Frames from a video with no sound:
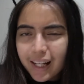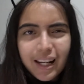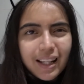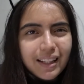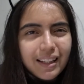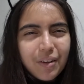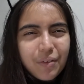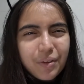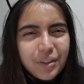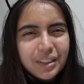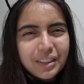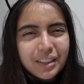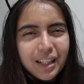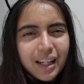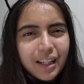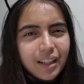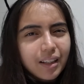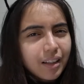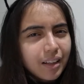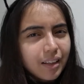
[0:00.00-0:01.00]
Like, that one is
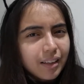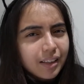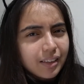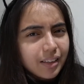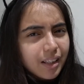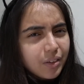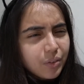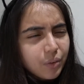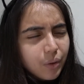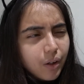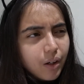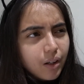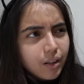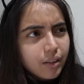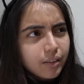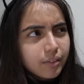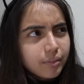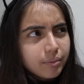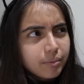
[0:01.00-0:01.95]
like, is that to God?